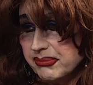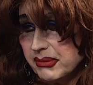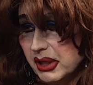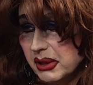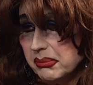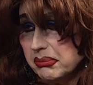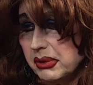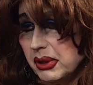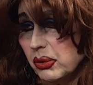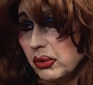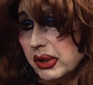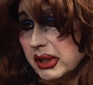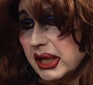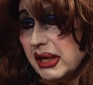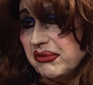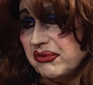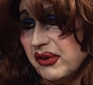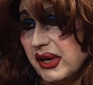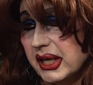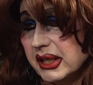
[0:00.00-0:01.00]
But what I
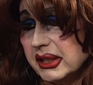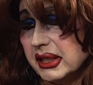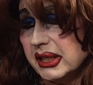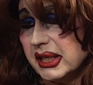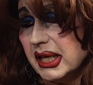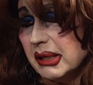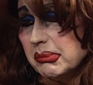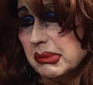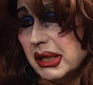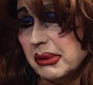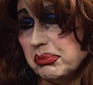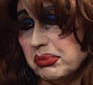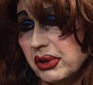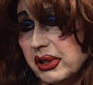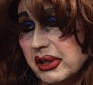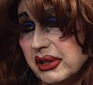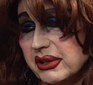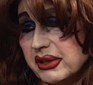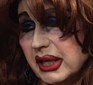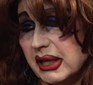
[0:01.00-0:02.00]
finally came up
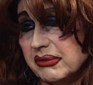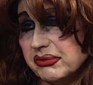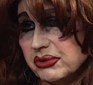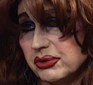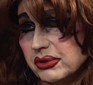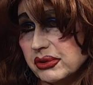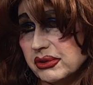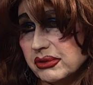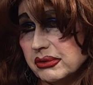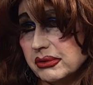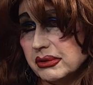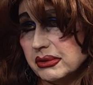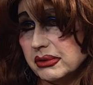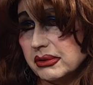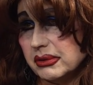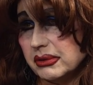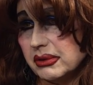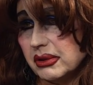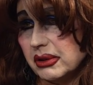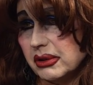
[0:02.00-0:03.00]
with after
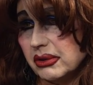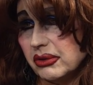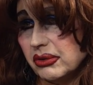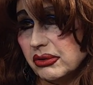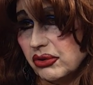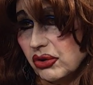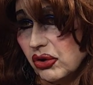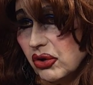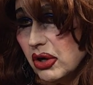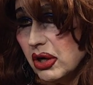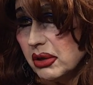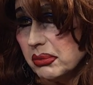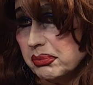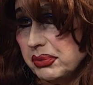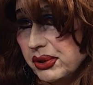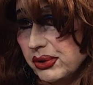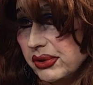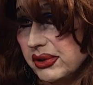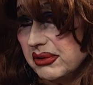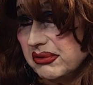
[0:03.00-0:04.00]
the, the long
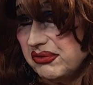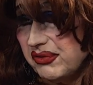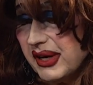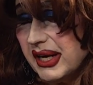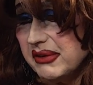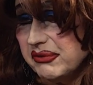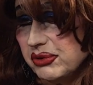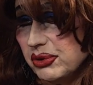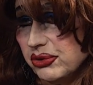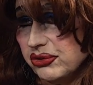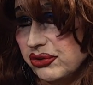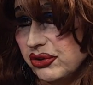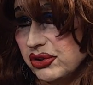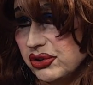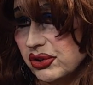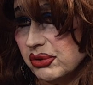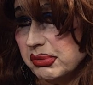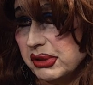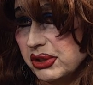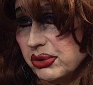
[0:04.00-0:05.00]
period of five years it took
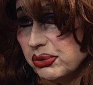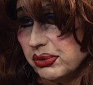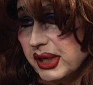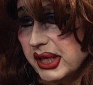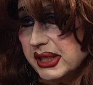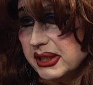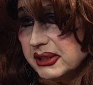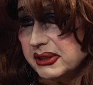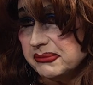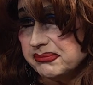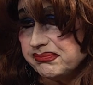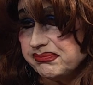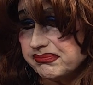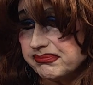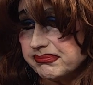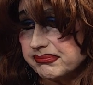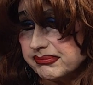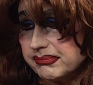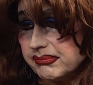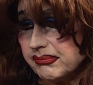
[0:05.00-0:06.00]
me to write it
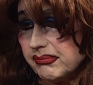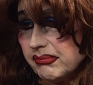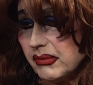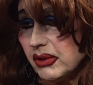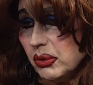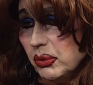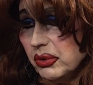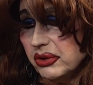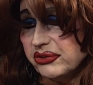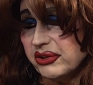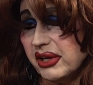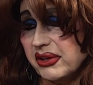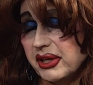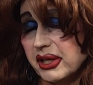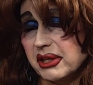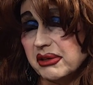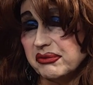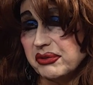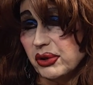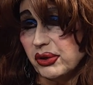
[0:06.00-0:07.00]
was, I think, a
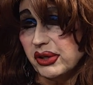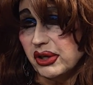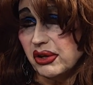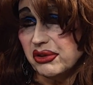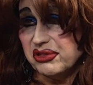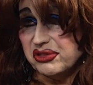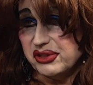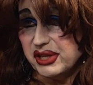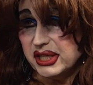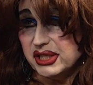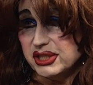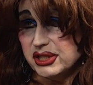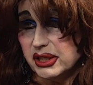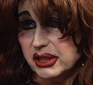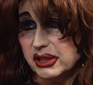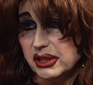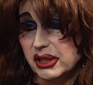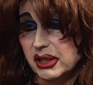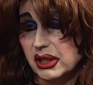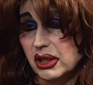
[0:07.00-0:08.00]
very authentic
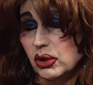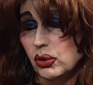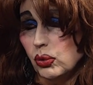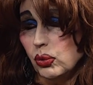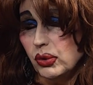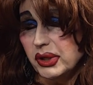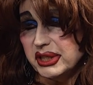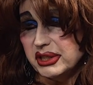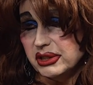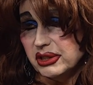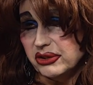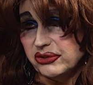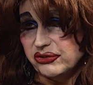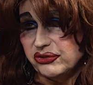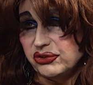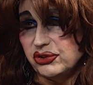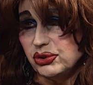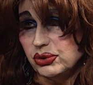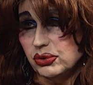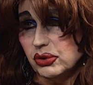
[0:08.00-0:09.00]
witness
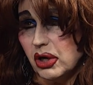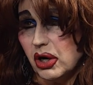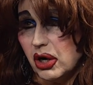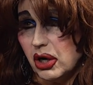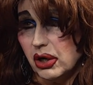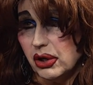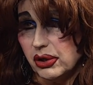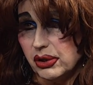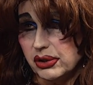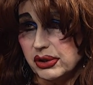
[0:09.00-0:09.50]
to our